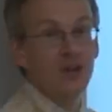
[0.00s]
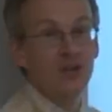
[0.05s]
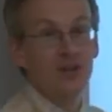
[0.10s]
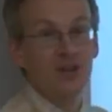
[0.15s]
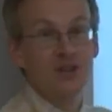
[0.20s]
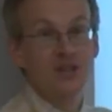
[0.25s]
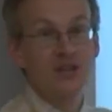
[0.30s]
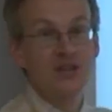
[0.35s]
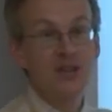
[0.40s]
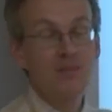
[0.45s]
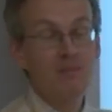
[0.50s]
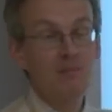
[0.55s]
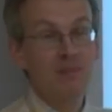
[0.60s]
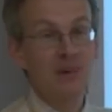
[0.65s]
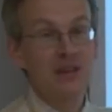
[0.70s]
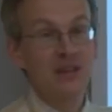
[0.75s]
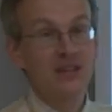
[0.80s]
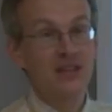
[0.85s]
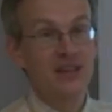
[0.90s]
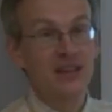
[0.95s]
the
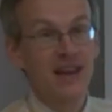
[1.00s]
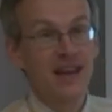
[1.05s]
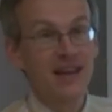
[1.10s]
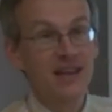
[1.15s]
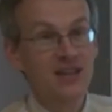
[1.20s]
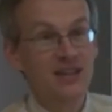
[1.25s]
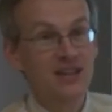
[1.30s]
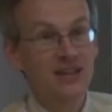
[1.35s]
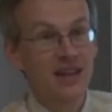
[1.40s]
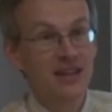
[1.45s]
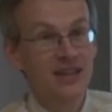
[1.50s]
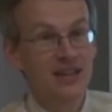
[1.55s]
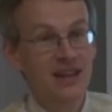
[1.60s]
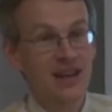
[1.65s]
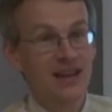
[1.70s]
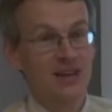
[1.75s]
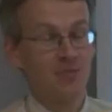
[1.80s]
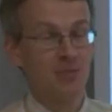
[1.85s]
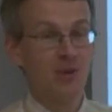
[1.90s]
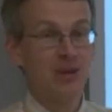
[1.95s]
simplest case that
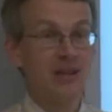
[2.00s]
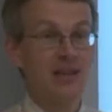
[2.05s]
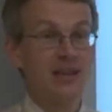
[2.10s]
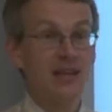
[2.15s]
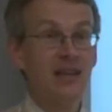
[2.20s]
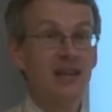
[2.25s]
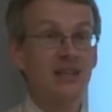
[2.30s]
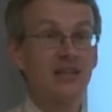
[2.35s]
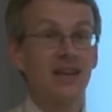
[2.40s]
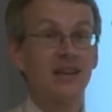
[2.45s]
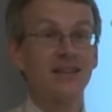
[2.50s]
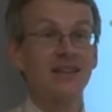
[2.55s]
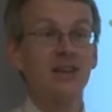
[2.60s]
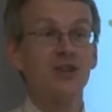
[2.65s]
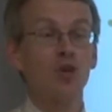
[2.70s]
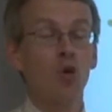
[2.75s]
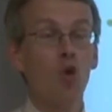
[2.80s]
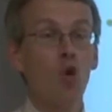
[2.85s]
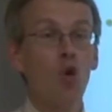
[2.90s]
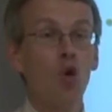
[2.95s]
can be is
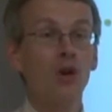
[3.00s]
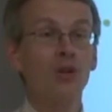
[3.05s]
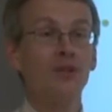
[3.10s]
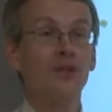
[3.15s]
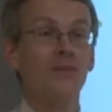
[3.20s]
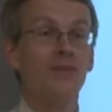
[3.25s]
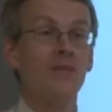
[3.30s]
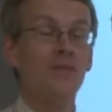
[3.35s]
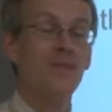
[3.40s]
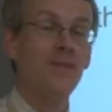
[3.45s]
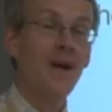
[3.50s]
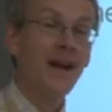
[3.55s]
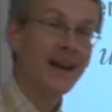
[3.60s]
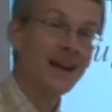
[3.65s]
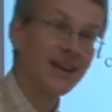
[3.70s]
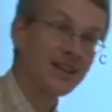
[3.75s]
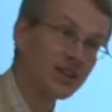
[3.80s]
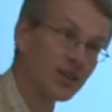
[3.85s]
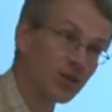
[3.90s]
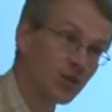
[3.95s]
that all the
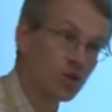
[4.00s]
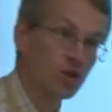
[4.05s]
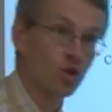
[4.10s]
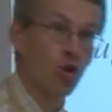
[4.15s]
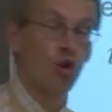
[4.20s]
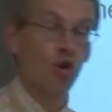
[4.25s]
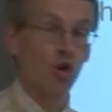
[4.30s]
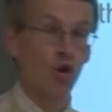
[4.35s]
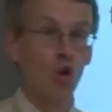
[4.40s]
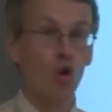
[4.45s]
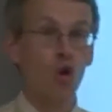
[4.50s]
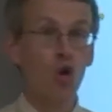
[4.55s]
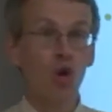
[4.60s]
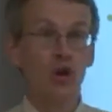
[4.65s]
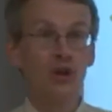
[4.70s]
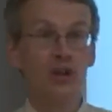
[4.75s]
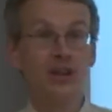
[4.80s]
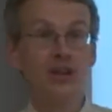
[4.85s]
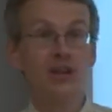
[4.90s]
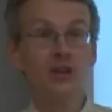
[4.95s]
factors or
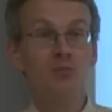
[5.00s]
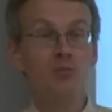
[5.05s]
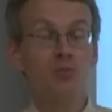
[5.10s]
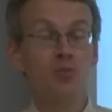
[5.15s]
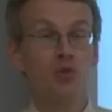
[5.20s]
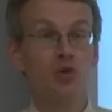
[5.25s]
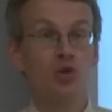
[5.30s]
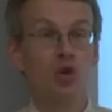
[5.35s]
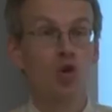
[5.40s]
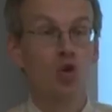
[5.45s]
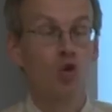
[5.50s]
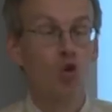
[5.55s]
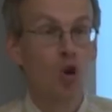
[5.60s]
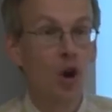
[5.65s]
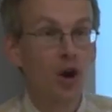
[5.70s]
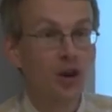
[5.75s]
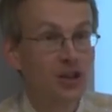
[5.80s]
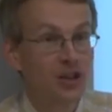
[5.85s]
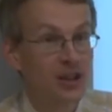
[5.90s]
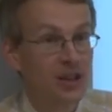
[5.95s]
all the input
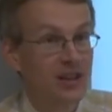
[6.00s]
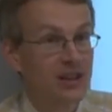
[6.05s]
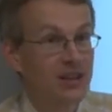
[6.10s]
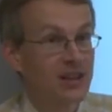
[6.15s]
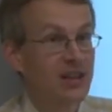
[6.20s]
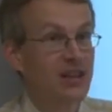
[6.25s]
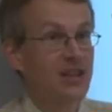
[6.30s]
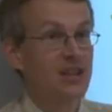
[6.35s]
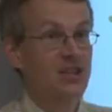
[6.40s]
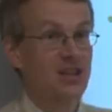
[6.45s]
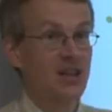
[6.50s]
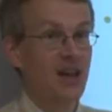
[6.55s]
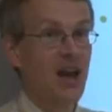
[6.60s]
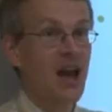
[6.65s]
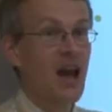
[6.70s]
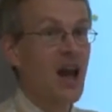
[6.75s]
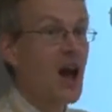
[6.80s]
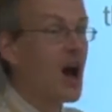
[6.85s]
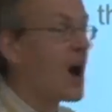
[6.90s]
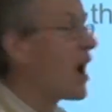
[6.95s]
quantities
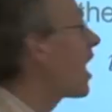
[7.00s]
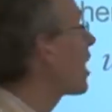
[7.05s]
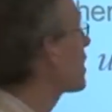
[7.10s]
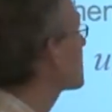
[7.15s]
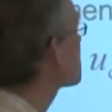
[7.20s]
are